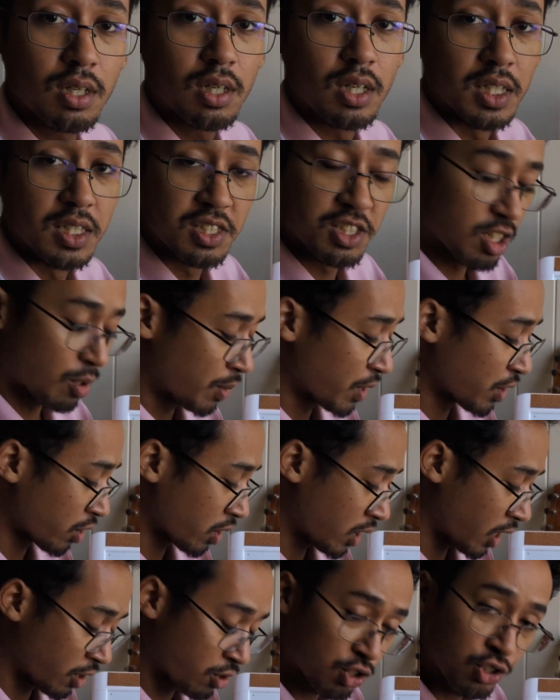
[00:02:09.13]
In some other
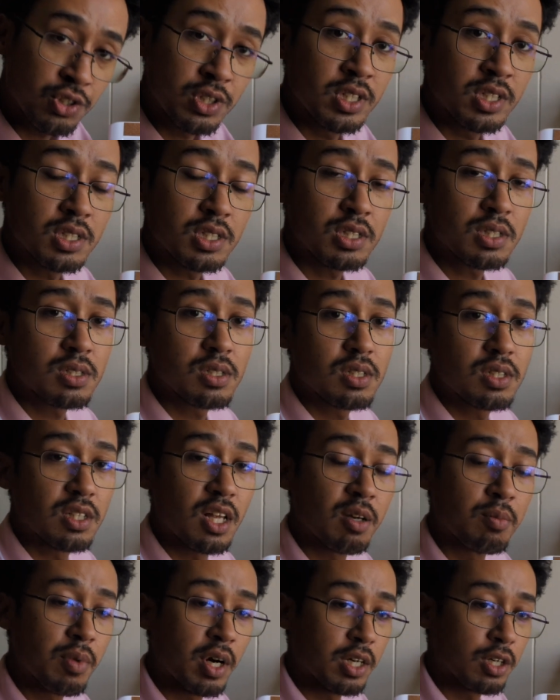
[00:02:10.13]
countries, they
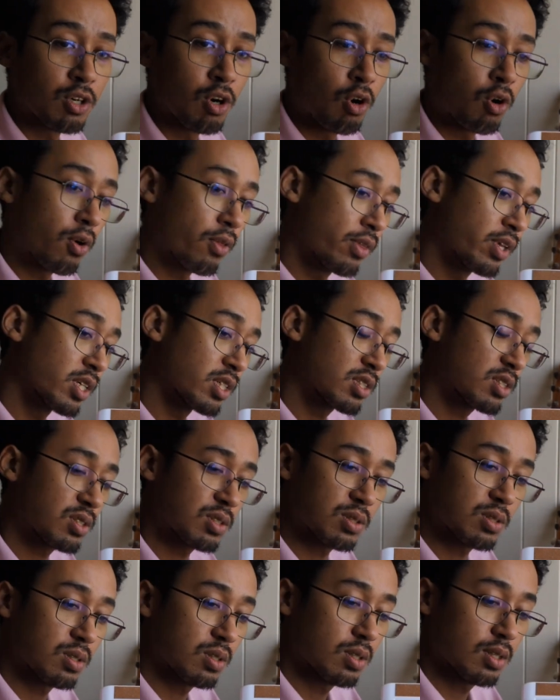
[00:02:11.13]
might call this
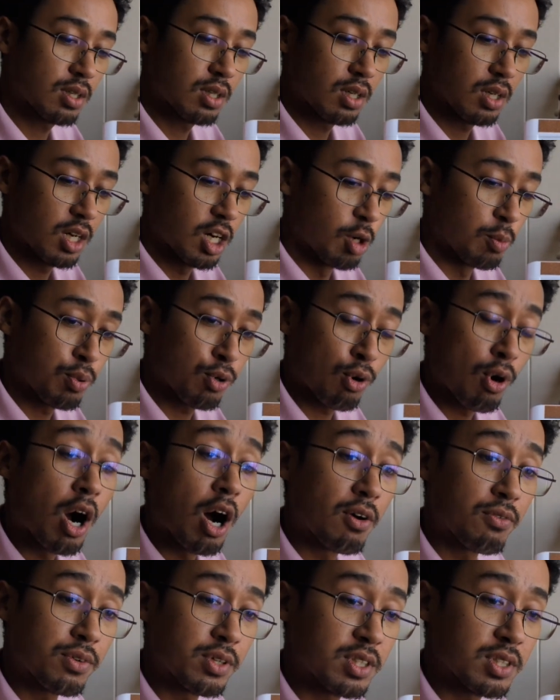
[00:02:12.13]
a
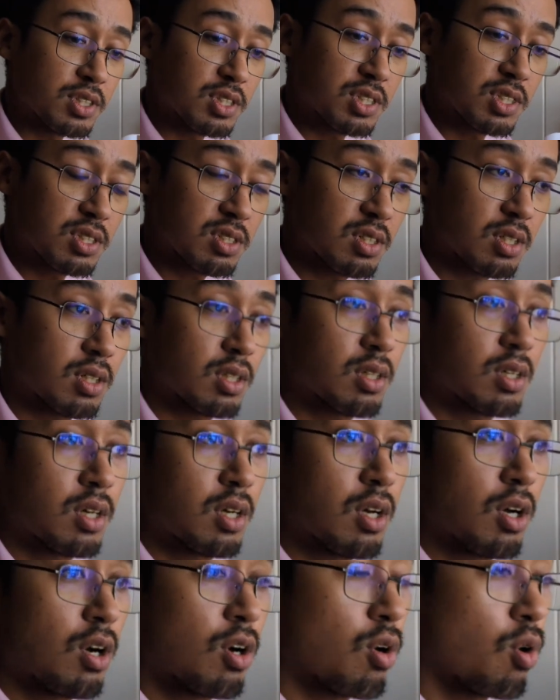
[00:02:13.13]
province
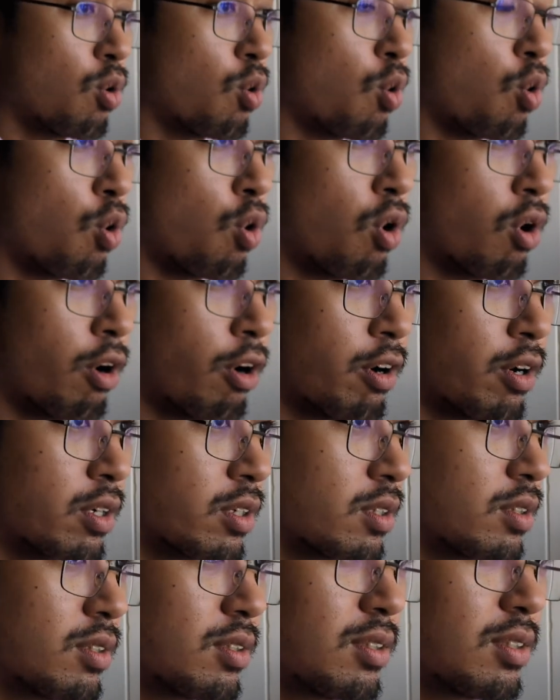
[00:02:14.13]
or
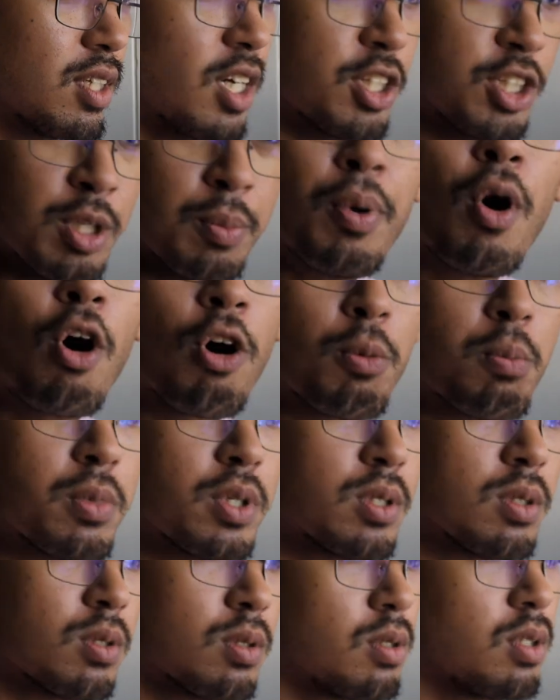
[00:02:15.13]
a department.
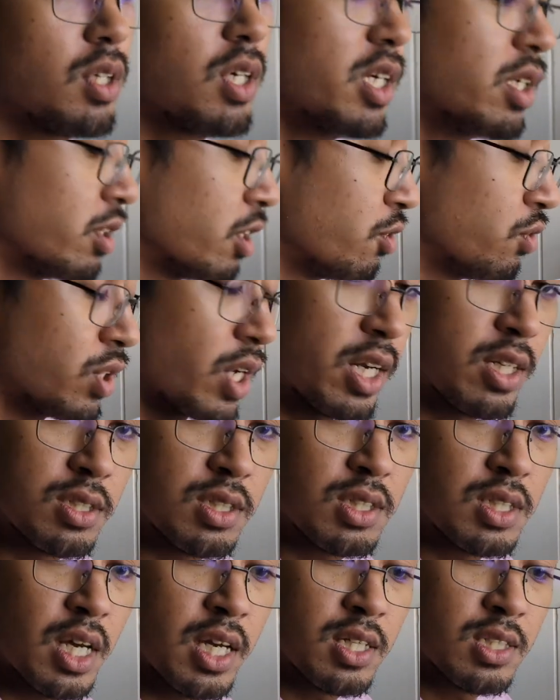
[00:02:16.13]
In the United
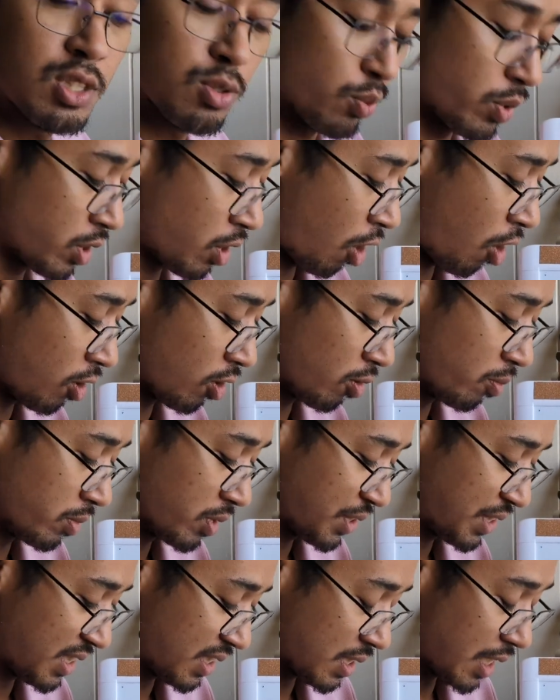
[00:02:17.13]
States, we call them
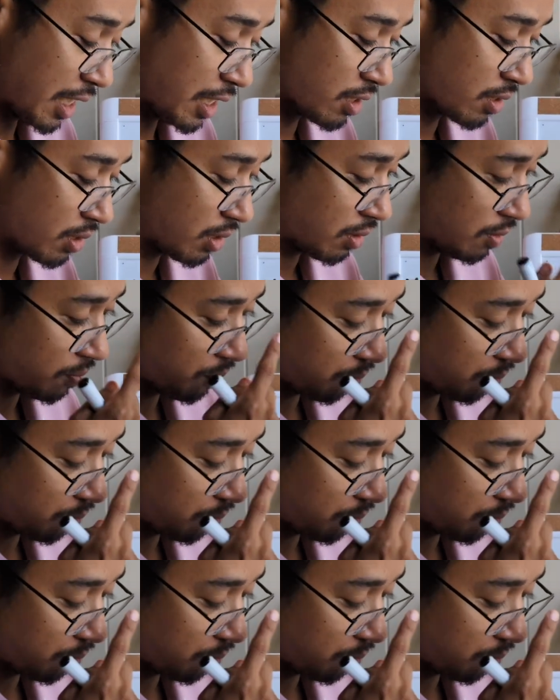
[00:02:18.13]
states.